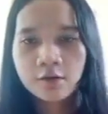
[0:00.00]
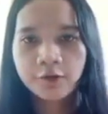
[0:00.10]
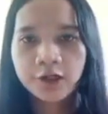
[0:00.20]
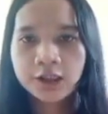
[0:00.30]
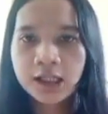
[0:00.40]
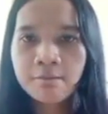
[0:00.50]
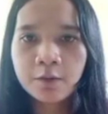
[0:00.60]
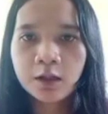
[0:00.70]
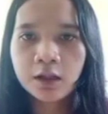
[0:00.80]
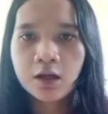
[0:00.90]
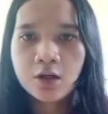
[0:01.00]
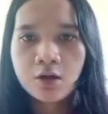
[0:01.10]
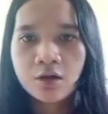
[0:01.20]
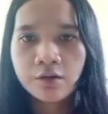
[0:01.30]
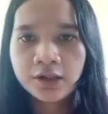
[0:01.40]
For example,
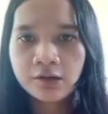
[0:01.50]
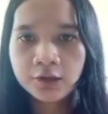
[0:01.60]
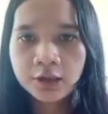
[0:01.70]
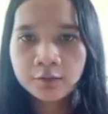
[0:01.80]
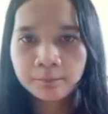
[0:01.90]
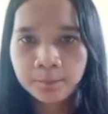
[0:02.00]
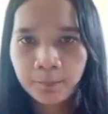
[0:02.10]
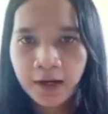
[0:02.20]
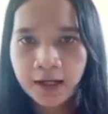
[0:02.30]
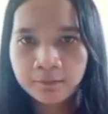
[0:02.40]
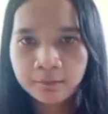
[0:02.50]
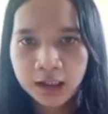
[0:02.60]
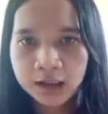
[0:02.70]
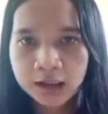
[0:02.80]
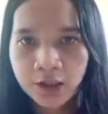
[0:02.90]
when the word
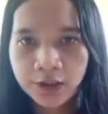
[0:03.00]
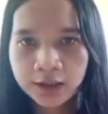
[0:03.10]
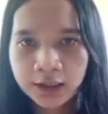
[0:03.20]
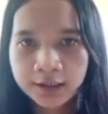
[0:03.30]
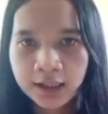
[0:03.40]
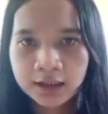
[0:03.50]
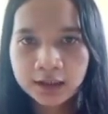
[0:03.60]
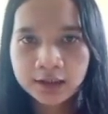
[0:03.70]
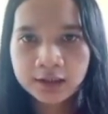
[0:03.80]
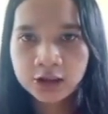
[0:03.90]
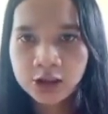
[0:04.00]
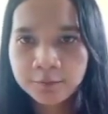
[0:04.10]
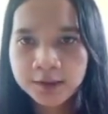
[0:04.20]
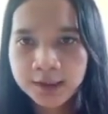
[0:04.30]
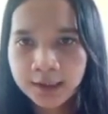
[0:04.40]
palm is heard in the
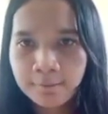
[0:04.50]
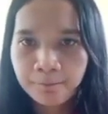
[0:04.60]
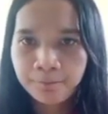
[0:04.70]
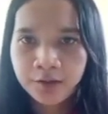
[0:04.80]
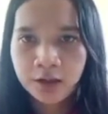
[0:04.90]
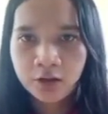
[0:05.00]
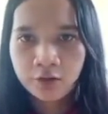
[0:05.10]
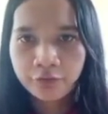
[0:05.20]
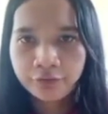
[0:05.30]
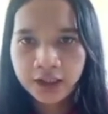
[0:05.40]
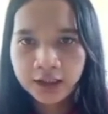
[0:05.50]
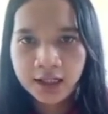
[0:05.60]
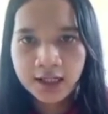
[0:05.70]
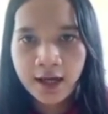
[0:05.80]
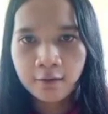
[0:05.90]
gypsy, read
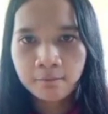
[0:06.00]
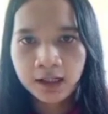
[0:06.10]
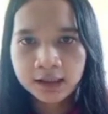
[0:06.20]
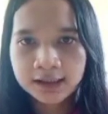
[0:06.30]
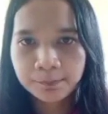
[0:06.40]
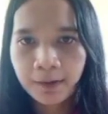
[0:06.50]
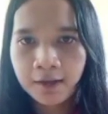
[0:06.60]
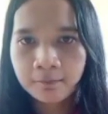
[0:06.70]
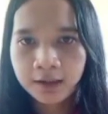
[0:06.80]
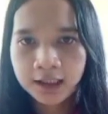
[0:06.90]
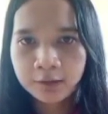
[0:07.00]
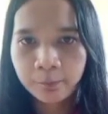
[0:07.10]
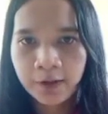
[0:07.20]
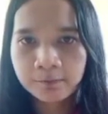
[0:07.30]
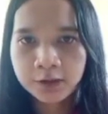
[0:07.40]
the young man's palm, it
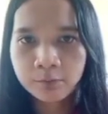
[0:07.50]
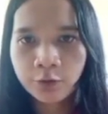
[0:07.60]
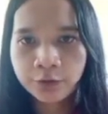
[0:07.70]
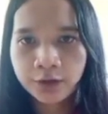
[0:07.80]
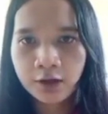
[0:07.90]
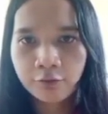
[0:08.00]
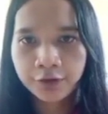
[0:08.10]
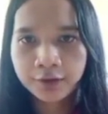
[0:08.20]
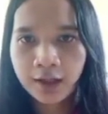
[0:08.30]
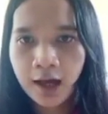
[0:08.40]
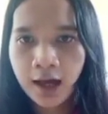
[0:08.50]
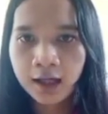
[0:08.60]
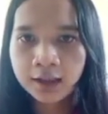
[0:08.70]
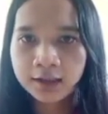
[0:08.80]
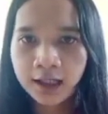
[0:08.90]
primes both the word
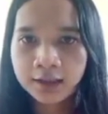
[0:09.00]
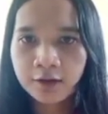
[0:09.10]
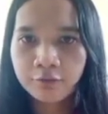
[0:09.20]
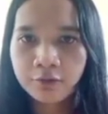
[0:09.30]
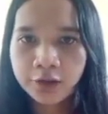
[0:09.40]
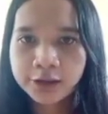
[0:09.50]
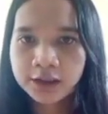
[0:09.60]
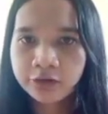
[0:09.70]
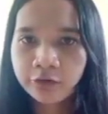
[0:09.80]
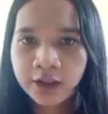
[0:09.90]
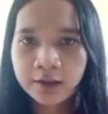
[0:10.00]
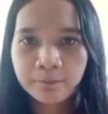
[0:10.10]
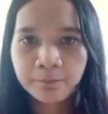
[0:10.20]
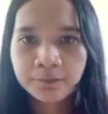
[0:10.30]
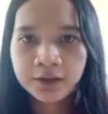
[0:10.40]
hand and the word
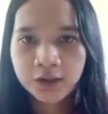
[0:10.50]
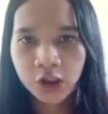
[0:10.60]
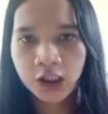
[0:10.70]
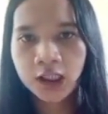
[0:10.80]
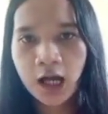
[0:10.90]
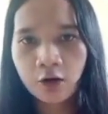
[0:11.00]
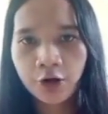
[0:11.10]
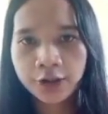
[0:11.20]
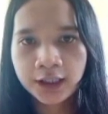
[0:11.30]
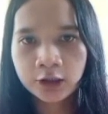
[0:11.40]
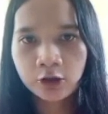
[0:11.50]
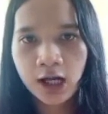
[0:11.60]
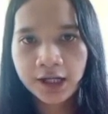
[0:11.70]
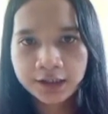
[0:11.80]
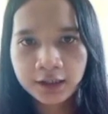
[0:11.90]
tree according to
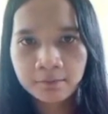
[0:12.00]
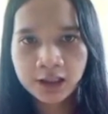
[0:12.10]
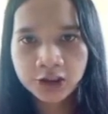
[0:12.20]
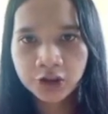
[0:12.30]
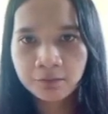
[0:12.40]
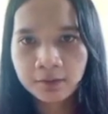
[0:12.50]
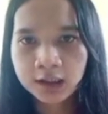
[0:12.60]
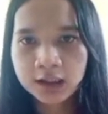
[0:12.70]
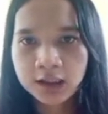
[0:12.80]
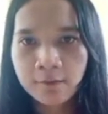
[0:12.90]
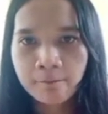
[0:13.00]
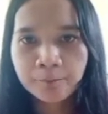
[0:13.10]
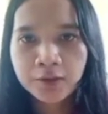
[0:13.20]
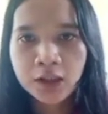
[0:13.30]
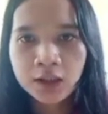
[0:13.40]
RT
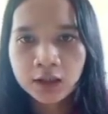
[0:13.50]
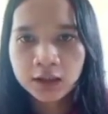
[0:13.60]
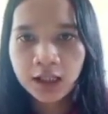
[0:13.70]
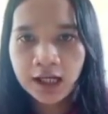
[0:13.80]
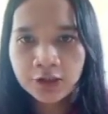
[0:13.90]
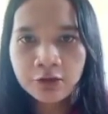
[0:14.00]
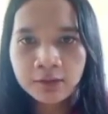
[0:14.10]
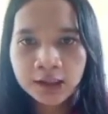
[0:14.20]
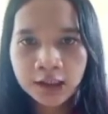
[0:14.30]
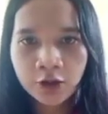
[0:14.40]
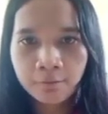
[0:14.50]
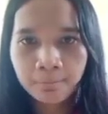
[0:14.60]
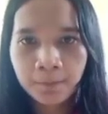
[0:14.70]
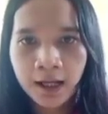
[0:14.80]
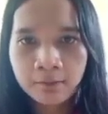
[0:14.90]
measurements. The other meaning of
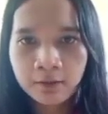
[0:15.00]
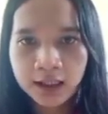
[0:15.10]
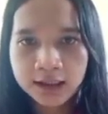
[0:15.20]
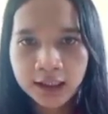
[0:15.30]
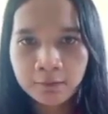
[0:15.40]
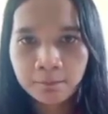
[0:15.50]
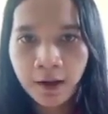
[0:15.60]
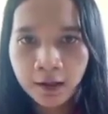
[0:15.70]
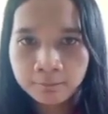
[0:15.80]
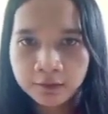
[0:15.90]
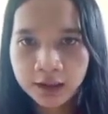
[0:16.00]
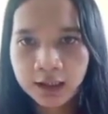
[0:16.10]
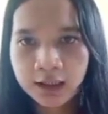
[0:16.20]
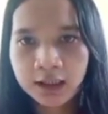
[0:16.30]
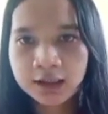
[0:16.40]
palm as in palm
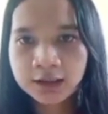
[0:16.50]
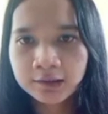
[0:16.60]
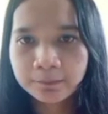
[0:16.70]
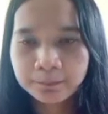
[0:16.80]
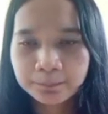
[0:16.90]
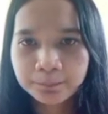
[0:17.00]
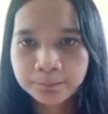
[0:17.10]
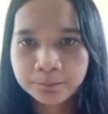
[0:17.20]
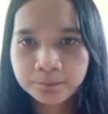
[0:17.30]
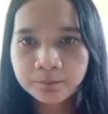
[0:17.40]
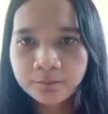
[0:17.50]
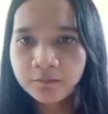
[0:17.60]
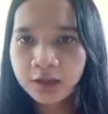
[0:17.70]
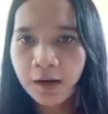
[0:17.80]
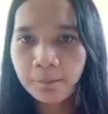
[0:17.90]
tree is
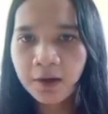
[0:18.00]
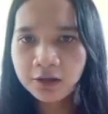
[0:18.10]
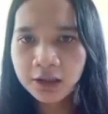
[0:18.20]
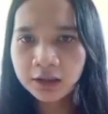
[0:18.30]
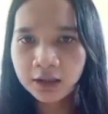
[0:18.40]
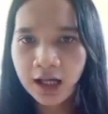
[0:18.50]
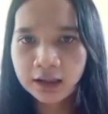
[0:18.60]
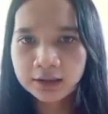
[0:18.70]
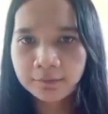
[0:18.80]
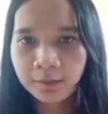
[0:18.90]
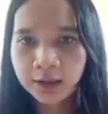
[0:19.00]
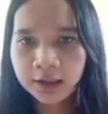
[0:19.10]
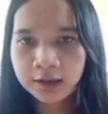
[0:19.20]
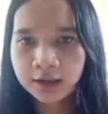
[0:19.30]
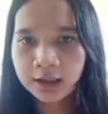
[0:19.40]
apparently
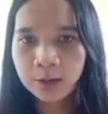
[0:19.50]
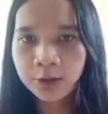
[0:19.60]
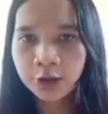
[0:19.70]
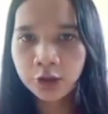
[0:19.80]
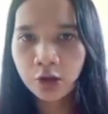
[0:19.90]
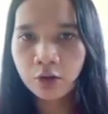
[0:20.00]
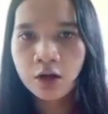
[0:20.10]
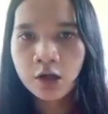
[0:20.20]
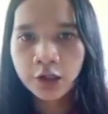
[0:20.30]
activated even though